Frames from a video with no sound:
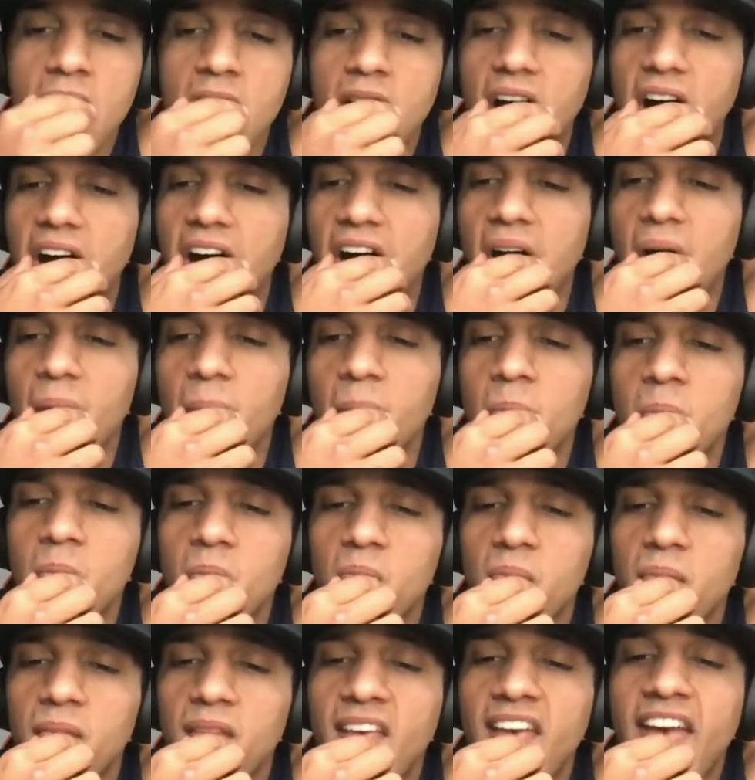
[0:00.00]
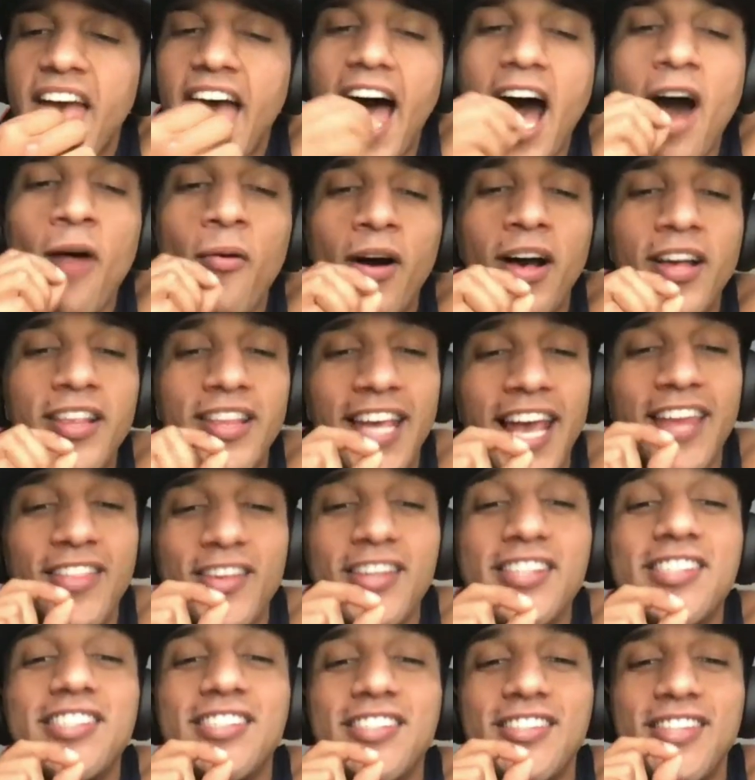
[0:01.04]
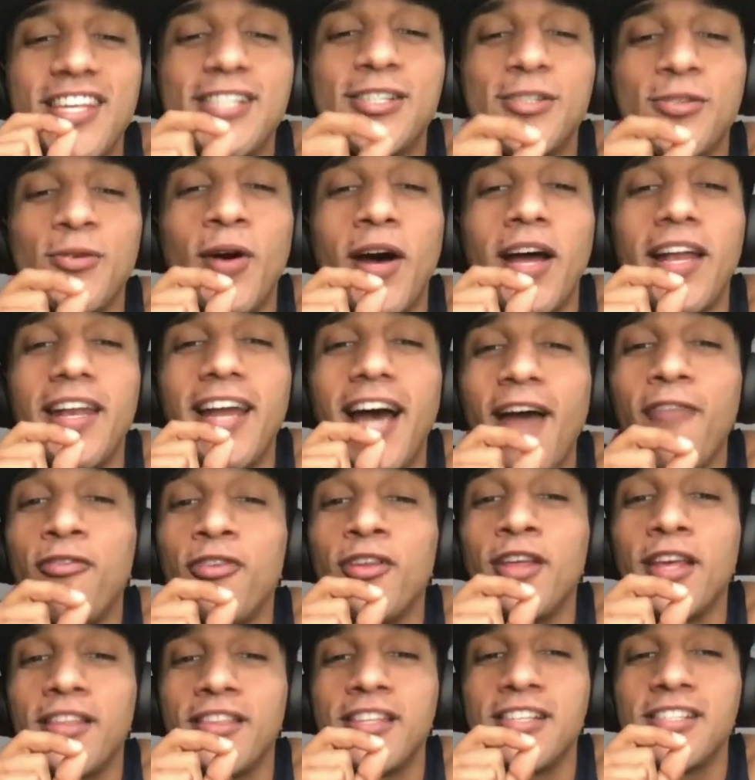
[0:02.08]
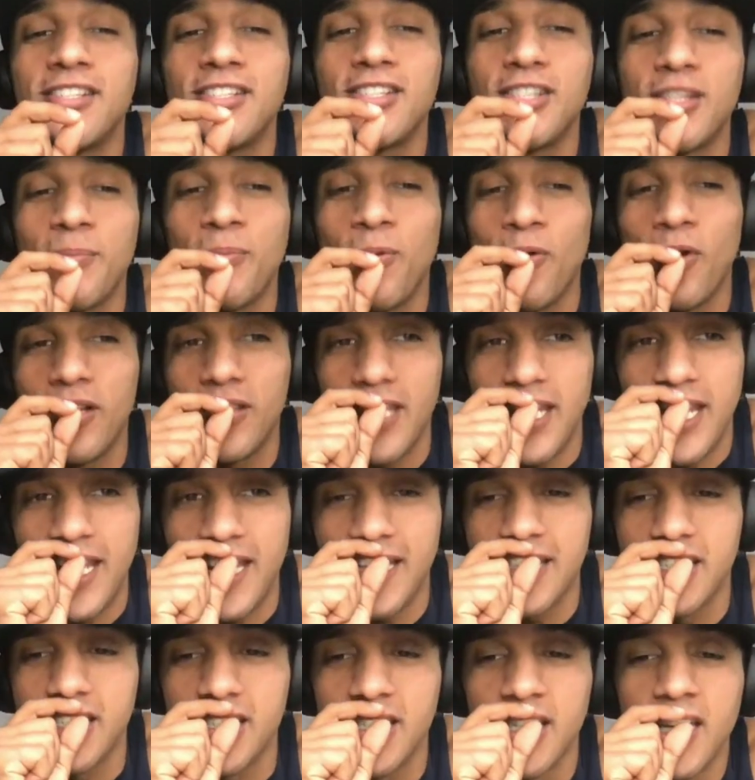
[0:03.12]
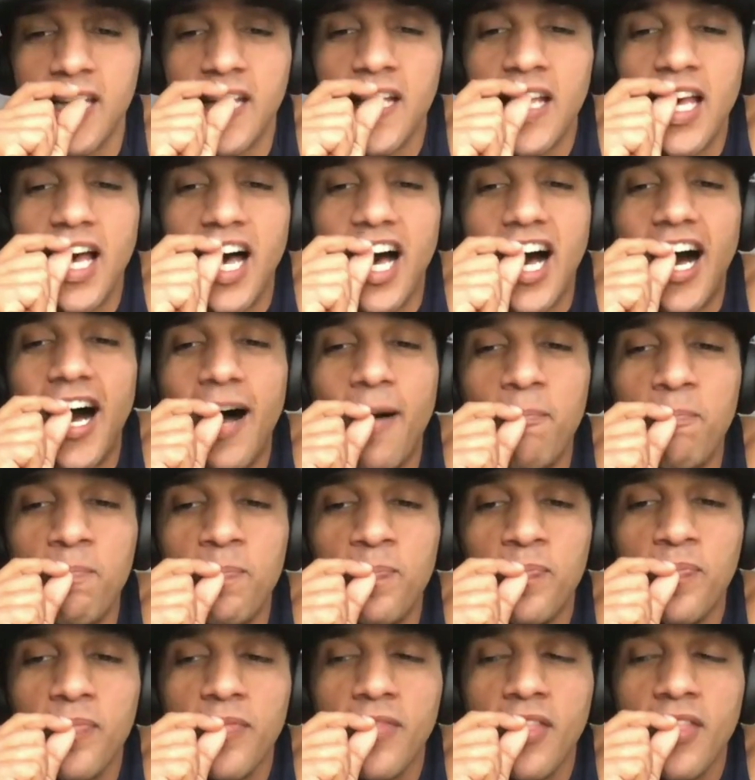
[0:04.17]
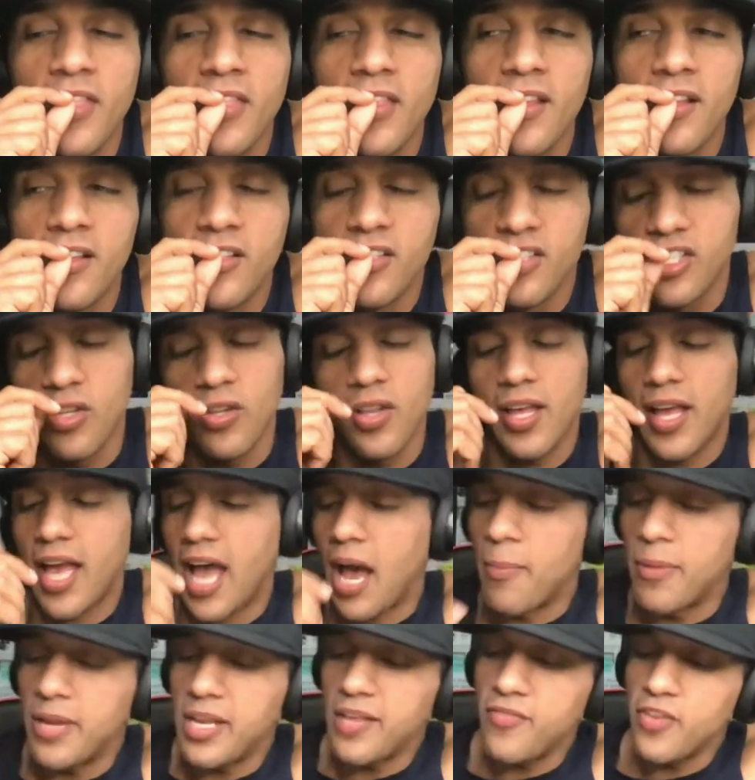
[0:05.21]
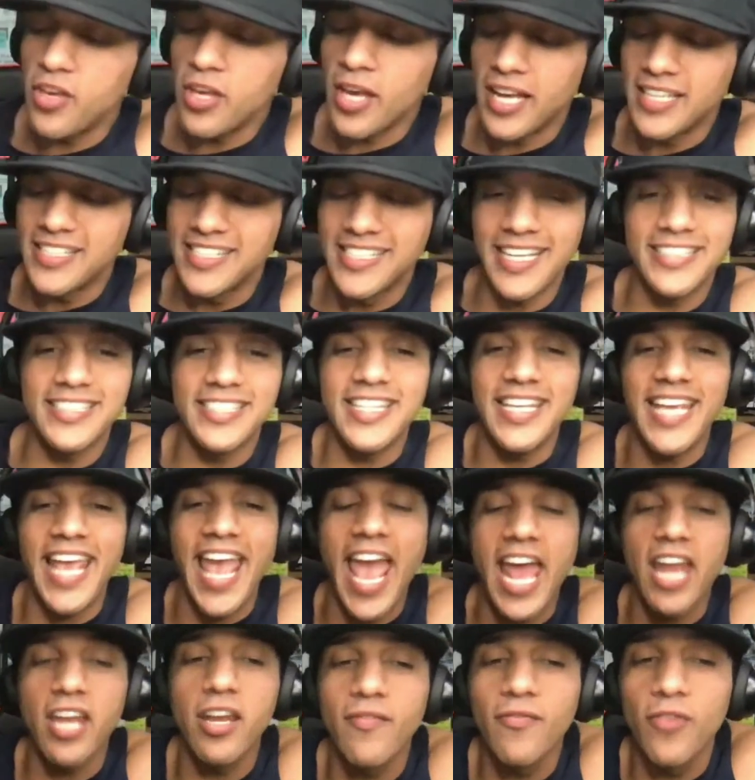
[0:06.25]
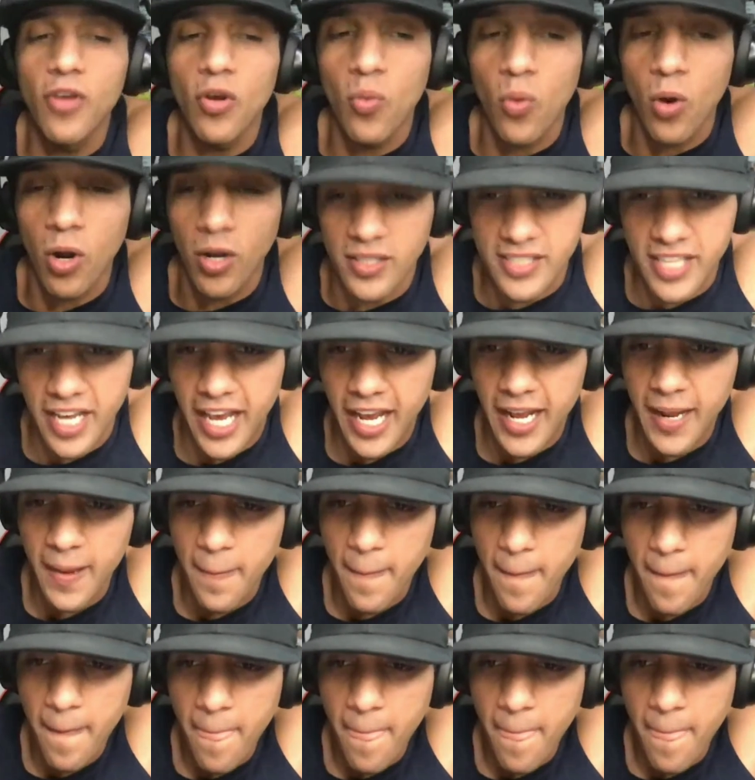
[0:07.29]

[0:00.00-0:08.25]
This one, I feel like this is the point that hits. So how many of you guys get to the end of your workday